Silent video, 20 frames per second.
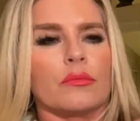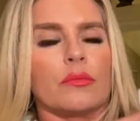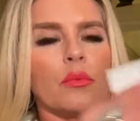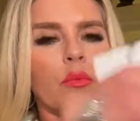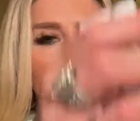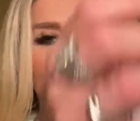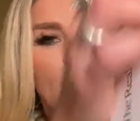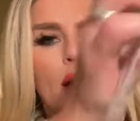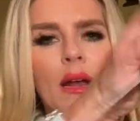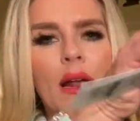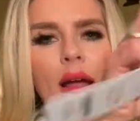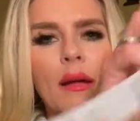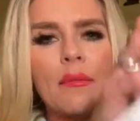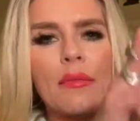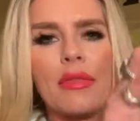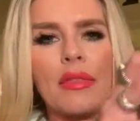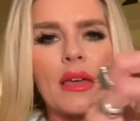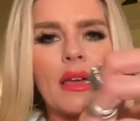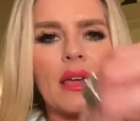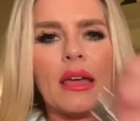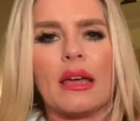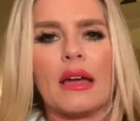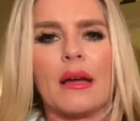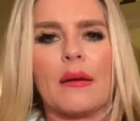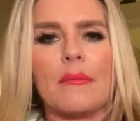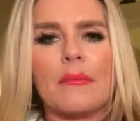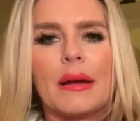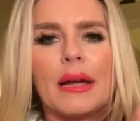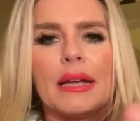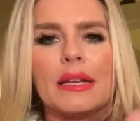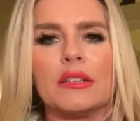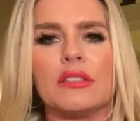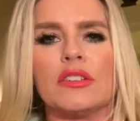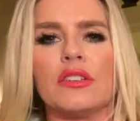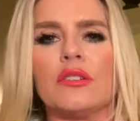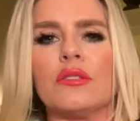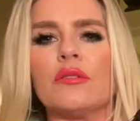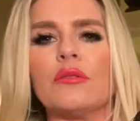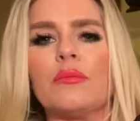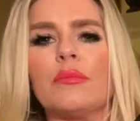what I'm thinking I might
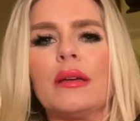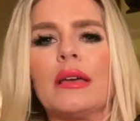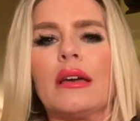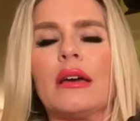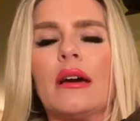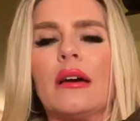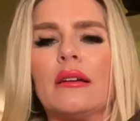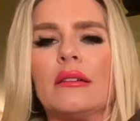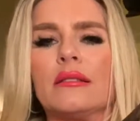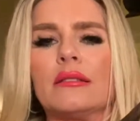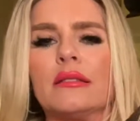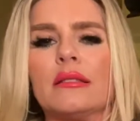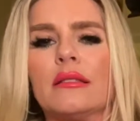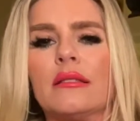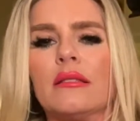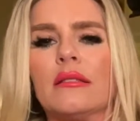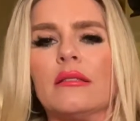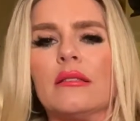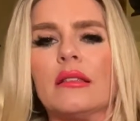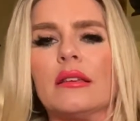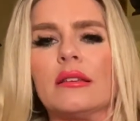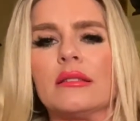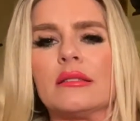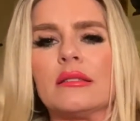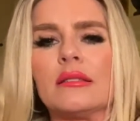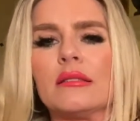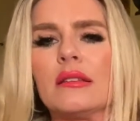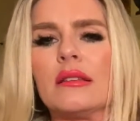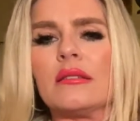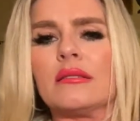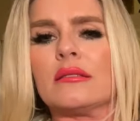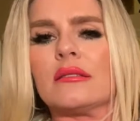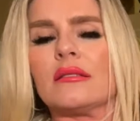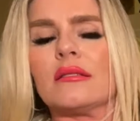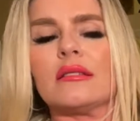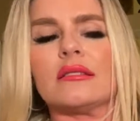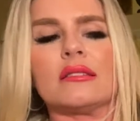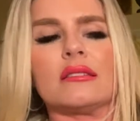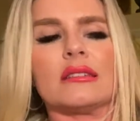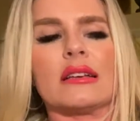do, because this is,
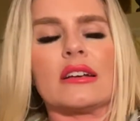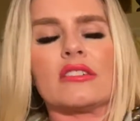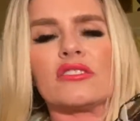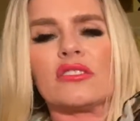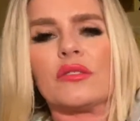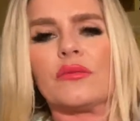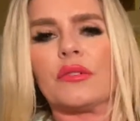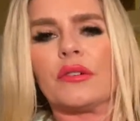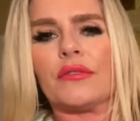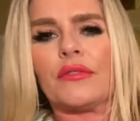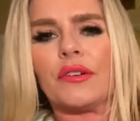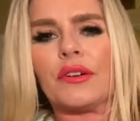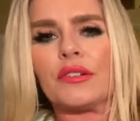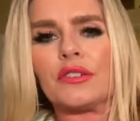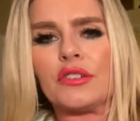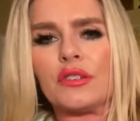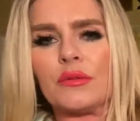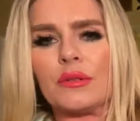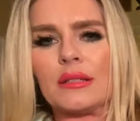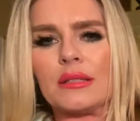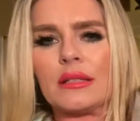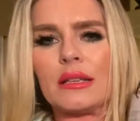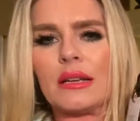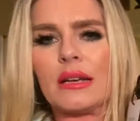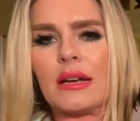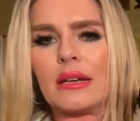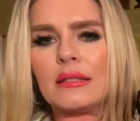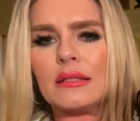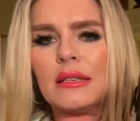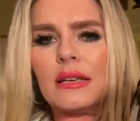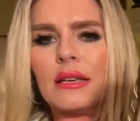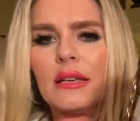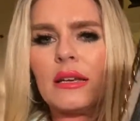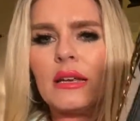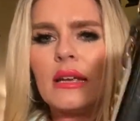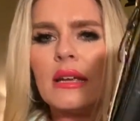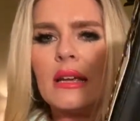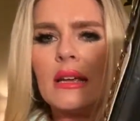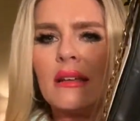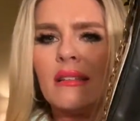this is actually referred to as the gusset.
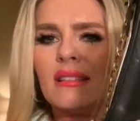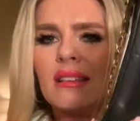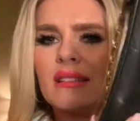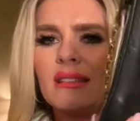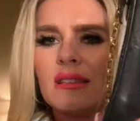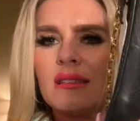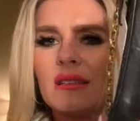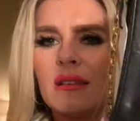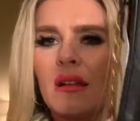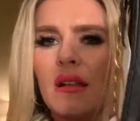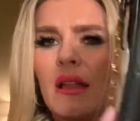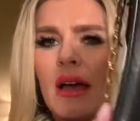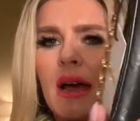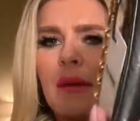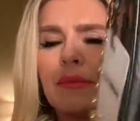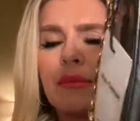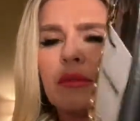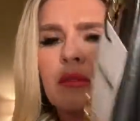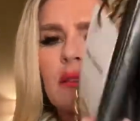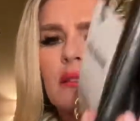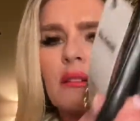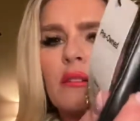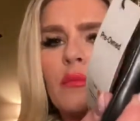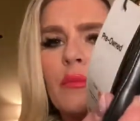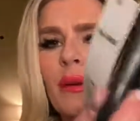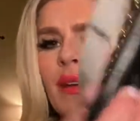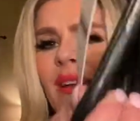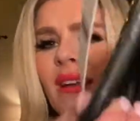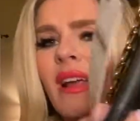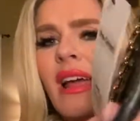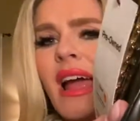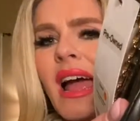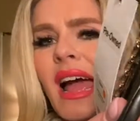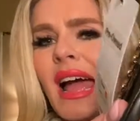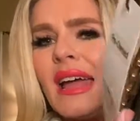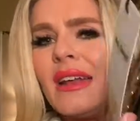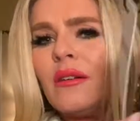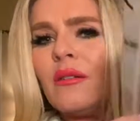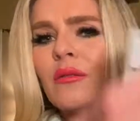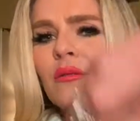This is collapsed a little bit.
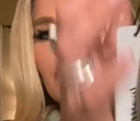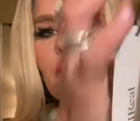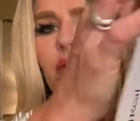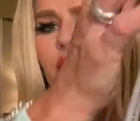I don't